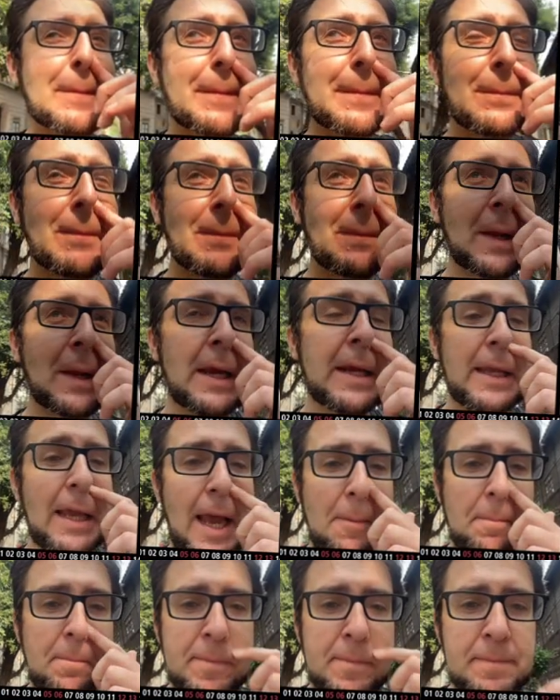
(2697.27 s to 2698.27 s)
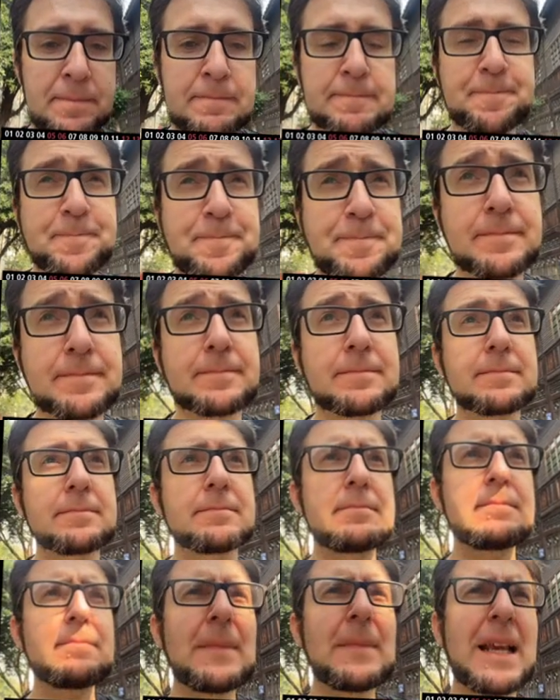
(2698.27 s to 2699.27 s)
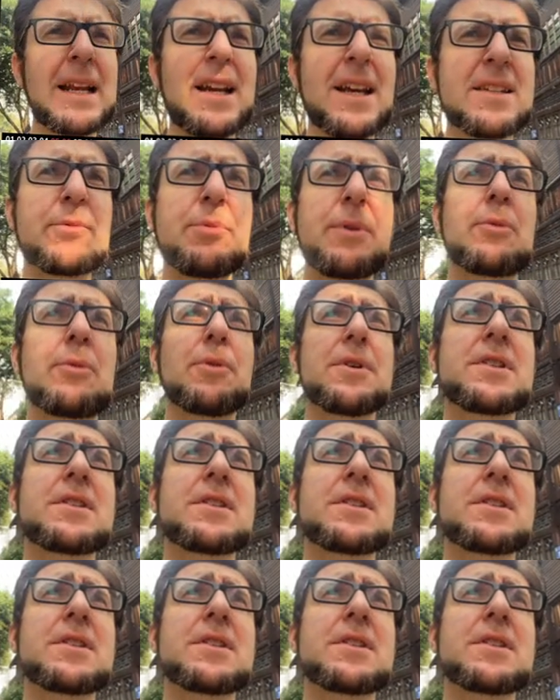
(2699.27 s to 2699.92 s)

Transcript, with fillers: or a one-time donation over at Ko-fi. One of